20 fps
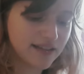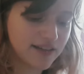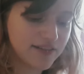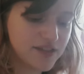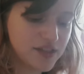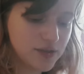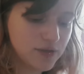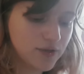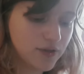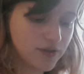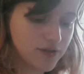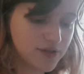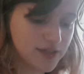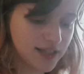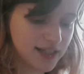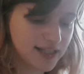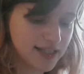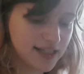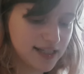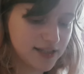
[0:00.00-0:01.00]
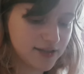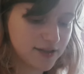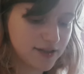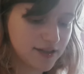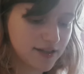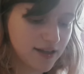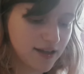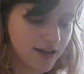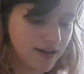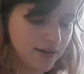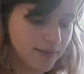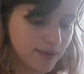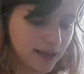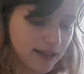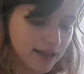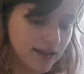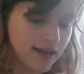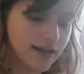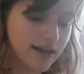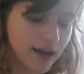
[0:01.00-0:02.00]
I've still got those ideas like
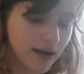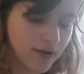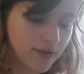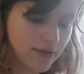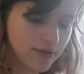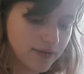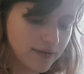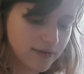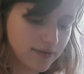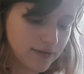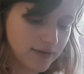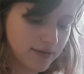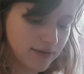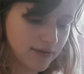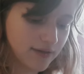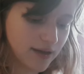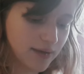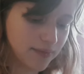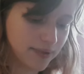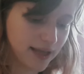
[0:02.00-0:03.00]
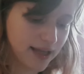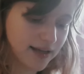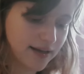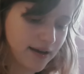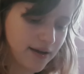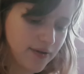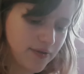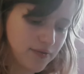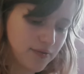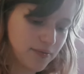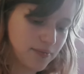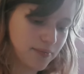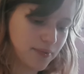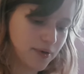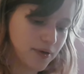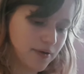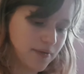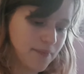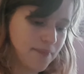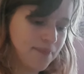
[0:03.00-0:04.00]
laid out and planned out, but